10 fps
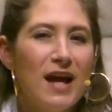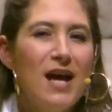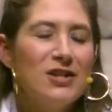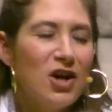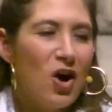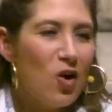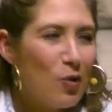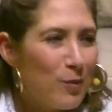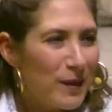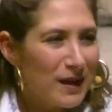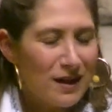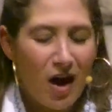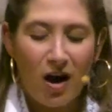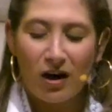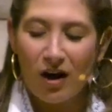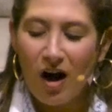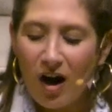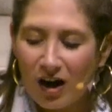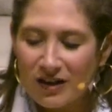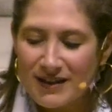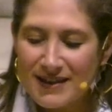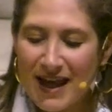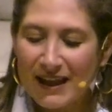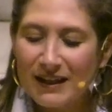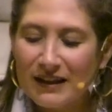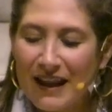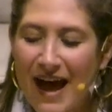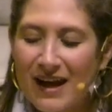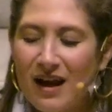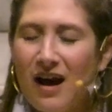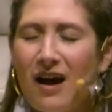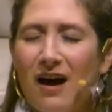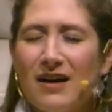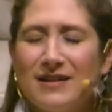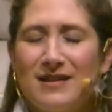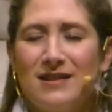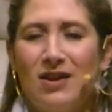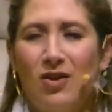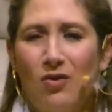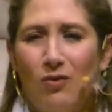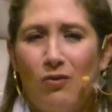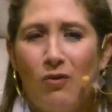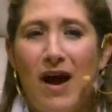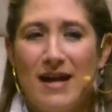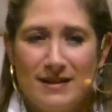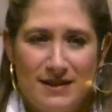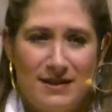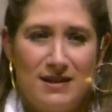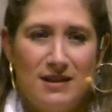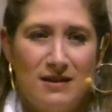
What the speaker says: to open our hearts and let us rest